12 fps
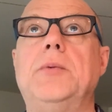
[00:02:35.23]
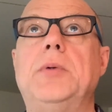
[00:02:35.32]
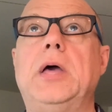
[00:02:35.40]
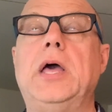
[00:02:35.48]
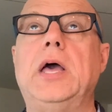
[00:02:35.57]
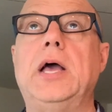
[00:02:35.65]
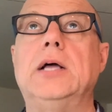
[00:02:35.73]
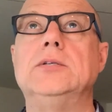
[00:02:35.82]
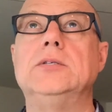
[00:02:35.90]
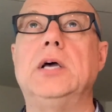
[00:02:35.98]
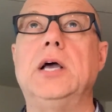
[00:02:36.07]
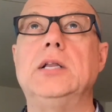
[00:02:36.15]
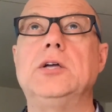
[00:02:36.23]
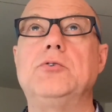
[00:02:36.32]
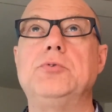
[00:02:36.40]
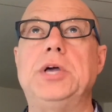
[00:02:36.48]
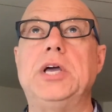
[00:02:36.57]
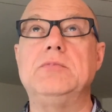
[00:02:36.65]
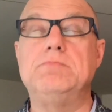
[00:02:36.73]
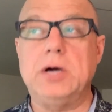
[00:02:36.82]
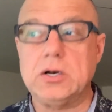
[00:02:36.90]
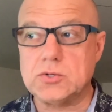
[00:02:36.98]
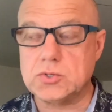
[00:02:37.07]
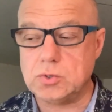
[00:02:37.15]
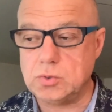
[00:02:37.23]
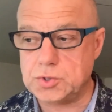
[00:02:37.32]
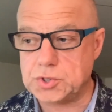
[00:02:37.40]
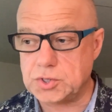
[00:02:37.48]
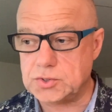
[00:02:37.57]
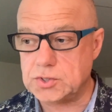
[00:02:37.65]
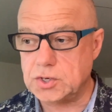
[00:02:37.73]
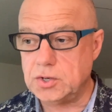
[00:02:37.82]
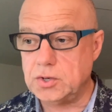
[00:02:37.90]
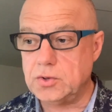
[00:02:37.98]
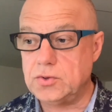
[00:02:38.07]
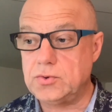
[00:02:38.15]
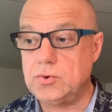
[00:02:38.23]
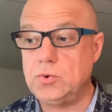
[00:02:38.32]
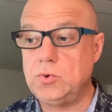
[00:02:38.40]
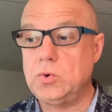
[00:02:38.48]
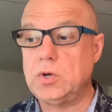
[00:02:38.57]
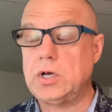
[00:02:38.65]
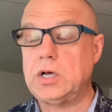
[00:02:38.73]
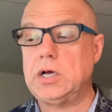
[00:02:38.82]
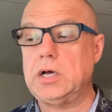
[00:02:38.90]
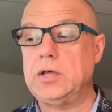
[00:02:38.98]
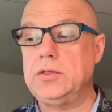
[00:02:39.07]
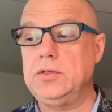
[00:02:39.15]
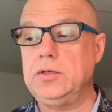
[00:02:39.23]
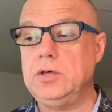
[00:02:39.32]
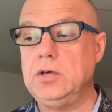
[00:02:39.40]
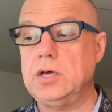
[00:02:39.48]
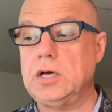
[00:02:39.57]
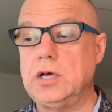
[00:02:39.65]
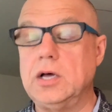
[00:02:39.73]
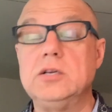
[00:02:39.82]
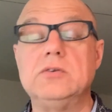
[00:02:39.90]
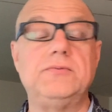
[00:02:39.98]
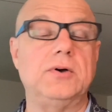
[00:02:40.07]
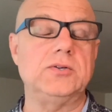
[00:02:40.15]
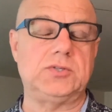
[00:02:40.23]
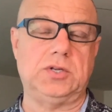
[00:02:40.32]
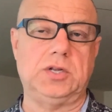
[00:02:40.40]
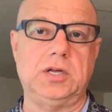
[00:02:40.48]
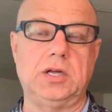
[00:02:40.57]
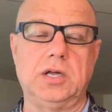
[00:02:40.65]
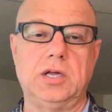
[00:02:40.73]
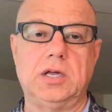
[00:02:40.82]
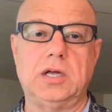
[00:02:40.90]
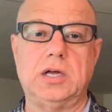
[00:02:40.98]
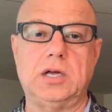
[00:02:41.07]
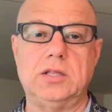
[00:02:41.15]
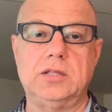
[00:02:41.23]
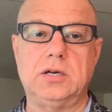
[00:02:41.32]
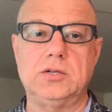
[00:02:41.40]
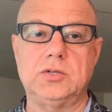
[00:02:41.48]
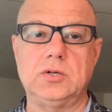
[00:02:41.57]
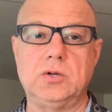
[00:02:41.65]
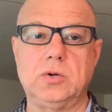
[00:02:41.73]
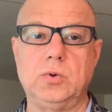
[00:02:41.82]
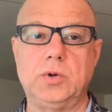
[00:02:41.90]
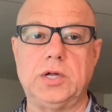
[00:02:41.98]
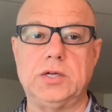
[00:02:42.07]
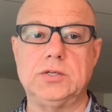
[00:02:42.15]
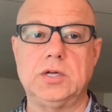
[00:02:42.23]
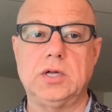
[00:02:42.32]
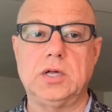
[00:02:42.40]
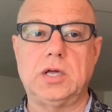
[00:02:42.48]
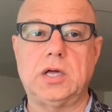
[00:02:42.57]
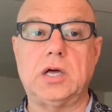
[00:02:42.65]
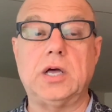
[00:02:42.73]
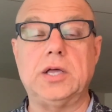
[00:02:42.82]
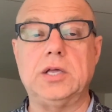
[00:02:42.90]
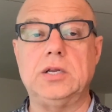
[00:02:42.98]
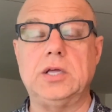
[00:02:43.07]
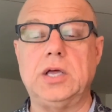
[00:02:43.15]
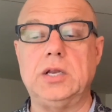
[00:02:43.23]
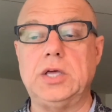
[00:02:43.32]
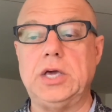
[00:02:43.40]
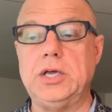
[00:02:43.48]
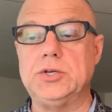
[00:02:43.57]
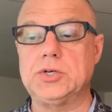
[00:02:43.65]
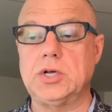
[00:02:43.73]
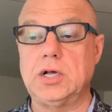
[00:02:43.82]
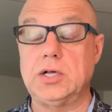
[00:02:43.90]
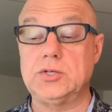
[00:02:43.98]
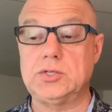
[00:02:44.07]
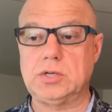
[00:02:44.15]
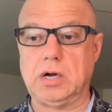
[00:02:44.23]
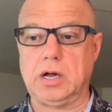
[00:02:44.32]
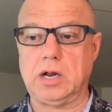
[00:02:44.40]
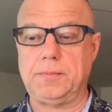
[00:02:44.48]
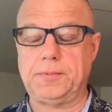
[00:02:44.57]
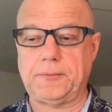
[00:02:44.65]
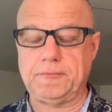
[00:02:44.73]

and create better solutions through the diversity that is included in each startup.